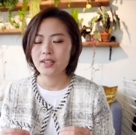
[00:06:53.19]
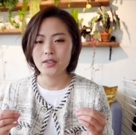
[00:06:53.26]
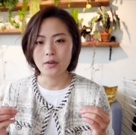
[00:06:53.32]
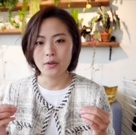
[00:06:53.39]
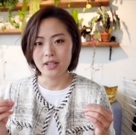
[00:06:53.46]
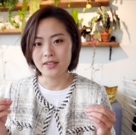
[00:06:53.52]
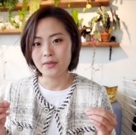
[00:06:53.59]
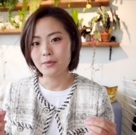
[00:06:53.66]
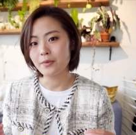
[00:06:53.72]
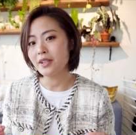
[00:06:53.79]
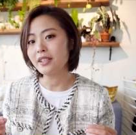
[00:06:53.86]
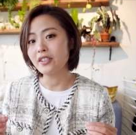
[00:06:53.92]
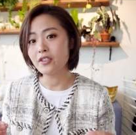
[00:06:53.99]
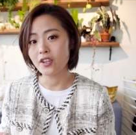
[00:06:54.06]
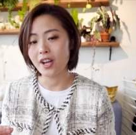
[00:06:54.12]
So it's
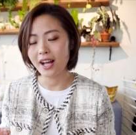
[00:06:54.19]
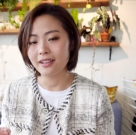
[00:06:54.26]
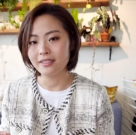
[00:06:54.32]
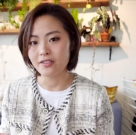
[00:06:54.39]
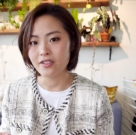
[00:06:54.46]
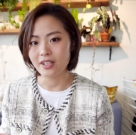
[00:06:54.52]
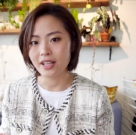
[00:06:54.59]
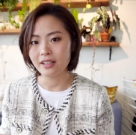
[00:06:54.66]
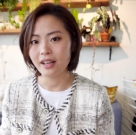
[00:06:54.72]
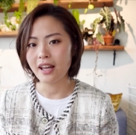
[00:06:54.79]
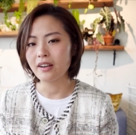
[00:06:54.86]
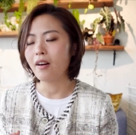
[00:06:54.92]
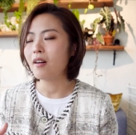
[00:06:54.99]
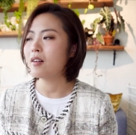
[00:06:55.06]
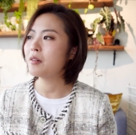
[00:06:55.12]
really challenging
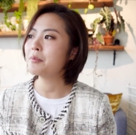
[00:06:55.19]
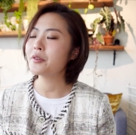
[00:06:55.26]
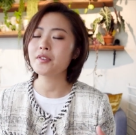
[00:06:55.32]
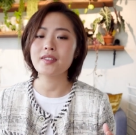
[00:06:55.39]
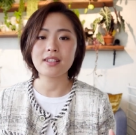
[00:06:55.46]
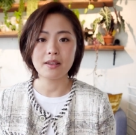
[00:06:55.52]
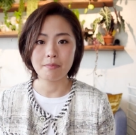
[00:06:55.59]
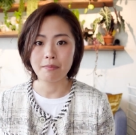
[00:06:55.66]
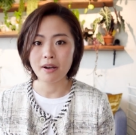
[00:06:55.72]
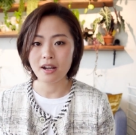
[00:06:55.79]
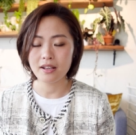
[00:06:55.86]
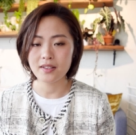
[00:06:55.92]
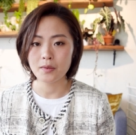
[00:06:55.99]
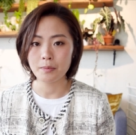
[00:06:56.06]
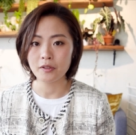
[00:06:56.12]
and almost
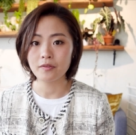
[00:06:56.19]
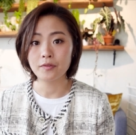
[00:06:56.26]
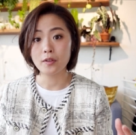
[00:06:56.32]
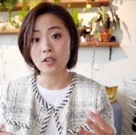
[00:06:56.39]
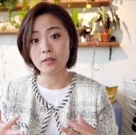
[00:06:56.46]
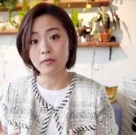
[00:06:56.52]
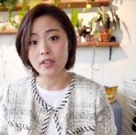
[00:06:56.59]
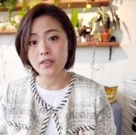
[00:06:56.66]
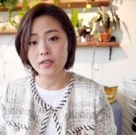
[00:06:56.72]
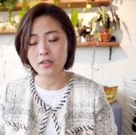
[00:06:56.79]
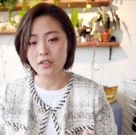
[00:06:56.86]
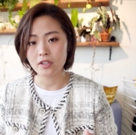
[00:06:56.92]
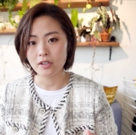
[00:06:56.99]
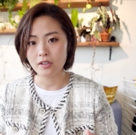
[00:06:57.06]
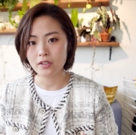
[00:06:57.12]
impossible for a
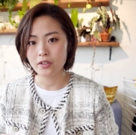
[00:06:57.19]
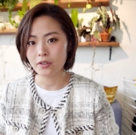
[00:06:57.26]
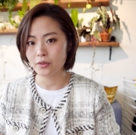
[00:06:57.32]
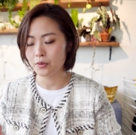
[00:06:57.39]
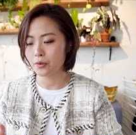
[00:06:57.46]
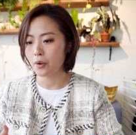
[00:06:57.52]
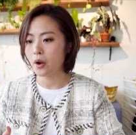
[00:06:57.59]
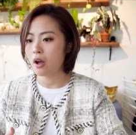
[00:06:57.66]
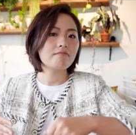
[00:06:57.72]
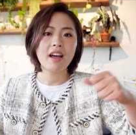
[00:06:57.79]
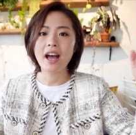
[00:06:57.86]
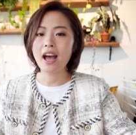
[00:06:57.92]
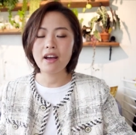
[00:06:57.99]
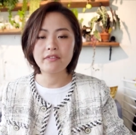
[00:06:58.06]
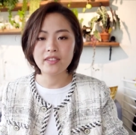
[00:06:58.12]
researcher to
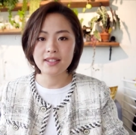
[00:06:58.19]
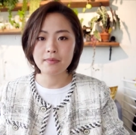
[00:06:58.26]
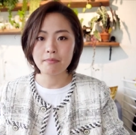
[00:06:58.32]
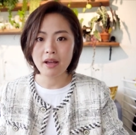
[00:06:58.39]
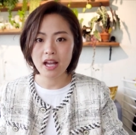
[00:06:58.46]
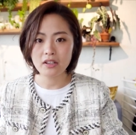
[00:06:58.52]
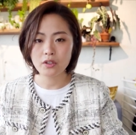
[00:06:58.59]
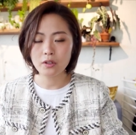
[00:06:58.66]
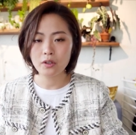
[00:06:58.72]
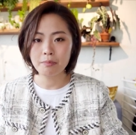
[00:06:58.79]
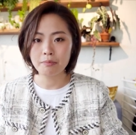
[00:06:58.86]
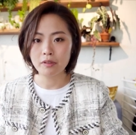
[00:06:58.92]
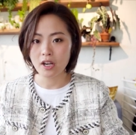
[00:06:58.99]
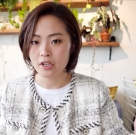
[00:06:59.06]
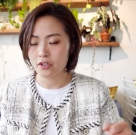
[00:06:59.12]
have this magical
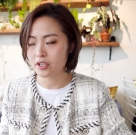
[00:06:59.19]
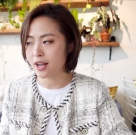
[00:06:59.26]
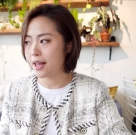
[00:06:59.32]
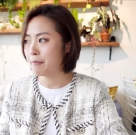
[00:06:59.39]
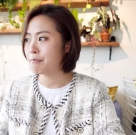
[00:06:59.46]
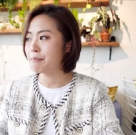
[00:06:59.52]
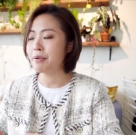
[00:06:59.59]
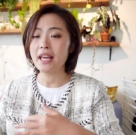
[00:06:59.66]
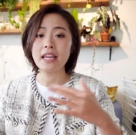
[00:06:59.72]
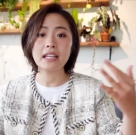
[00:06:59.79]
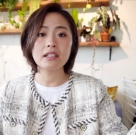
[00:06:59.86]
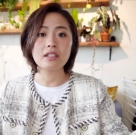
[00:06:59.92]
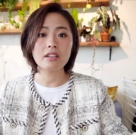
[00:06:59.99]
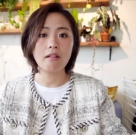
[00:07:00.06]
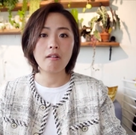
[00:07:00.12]
brush and
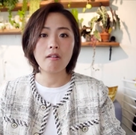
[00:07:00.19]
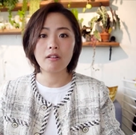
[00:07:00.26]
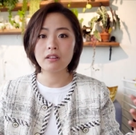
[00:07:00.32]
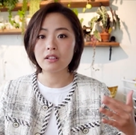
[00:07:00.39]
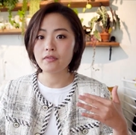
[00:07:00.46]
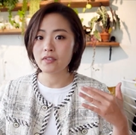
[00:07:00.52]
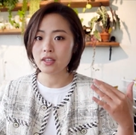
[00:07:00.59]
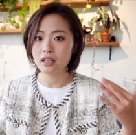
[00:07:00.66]
paint all of